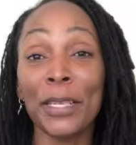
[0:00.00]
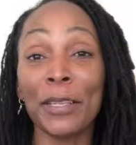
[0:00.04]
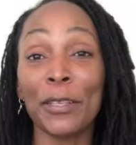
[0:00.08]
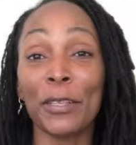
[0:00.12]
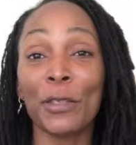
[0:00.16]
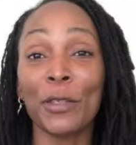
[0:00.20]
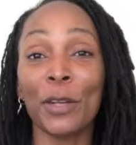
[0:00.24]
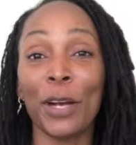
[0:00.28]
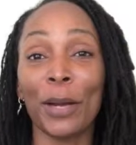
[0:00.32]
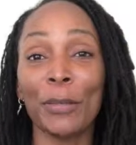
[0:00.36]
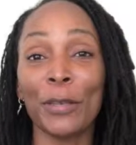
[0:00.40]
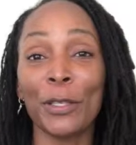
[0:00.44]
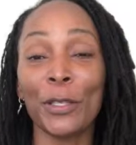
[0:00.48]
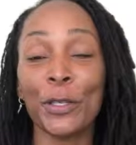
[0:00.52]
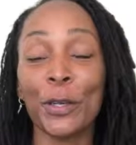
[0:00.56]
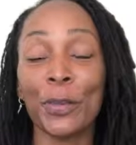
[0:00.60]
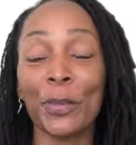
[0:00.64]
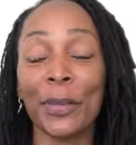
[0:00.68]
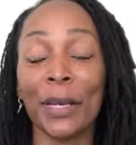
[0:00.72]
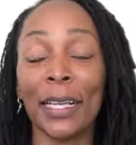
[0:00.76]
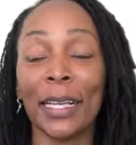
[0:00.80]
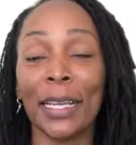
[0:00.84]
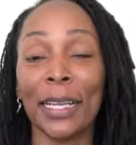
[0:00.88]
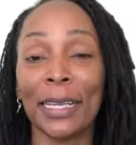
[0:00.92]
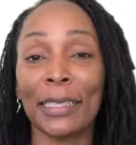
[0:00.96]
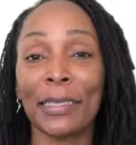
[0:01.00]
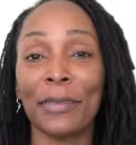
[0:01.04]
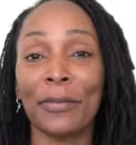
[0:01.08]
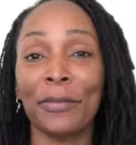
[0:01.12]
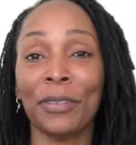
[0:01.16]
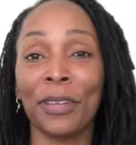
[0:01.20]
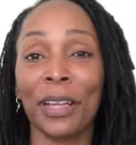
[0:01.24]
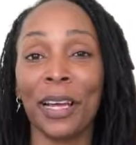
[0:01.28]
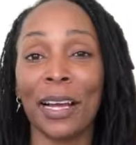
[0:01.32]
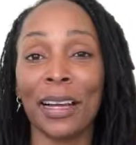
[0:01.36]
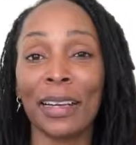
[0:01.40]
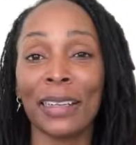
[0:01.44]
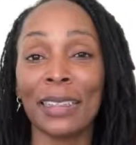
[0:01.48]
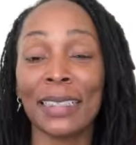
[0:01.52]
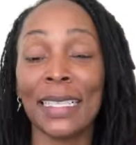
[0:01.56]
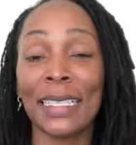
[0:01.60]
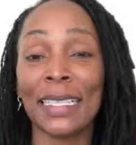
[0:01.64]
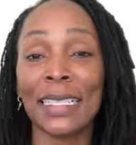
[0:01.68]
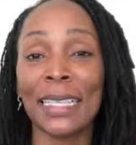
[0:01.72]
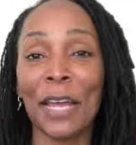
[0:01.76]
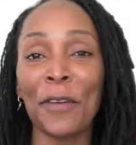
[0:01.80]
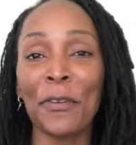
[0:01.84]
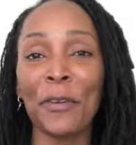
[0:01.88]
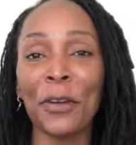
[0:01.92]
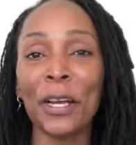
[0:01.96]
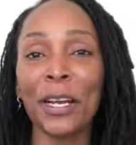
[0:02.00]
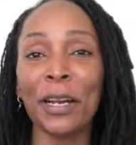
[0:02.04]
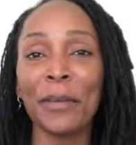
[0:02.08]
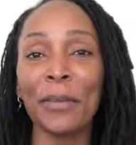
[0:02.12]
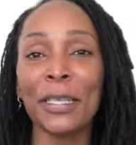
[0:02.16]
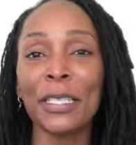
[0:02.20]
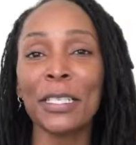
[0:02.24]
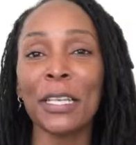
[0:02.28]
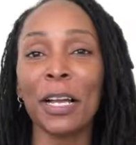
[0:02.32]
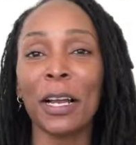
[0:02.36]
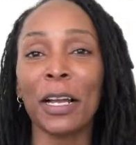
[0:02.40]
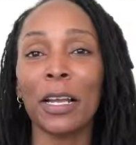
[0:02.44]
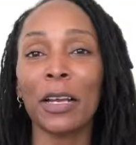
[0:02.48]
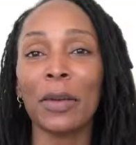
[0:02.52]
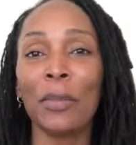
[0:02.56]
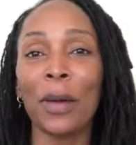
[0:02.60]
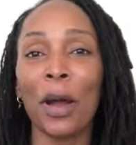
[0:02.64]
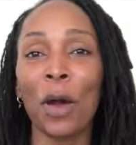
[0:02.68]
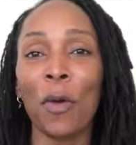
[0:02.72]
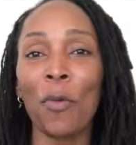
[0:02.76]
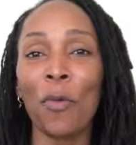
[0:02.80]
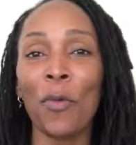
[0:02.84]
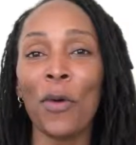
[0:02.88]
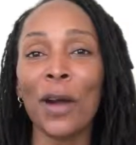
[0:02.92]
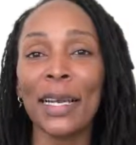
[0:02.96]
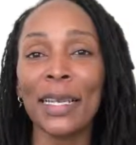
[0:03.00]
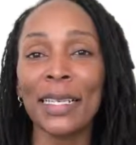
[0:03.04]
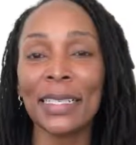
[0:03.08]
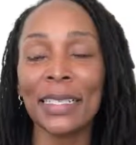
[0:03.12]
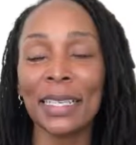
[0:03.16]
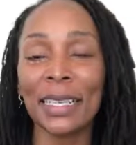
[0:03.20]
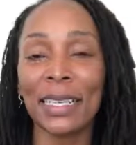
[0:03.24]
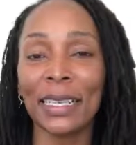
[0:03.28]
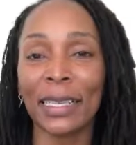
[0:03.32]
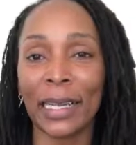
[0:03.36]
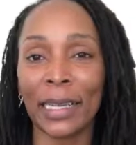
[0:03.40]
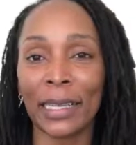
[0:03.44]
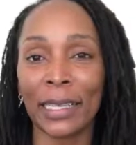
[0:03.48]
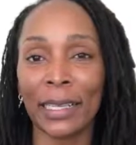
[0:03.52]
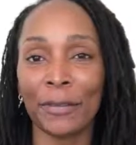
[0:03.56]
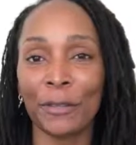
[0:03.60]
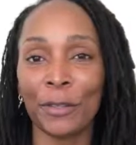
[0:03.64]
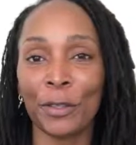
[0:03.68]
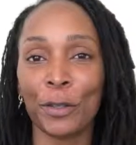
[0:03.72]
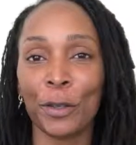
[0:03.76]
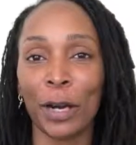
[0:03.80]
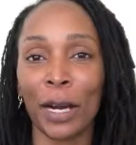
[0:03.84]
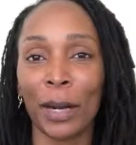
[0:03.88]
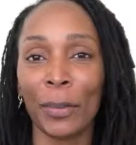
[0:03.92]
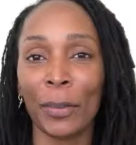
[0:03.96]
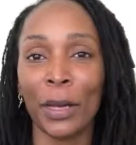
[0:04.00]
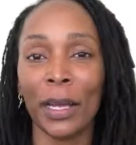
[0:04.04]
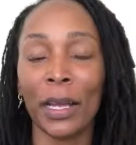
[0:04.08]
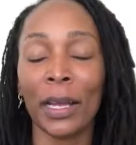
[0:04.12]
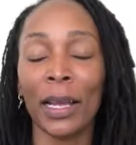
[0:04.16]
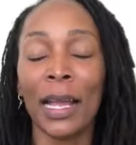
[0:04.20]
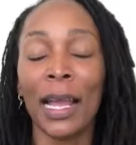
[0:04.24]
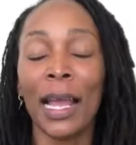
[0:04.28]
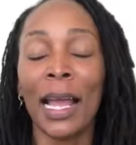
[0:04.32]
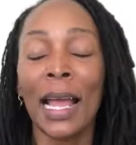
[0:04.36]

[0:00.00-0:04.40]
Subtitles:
the Trauma Treatment Collective vlog. Today we're going to be talking about what is collective trauma.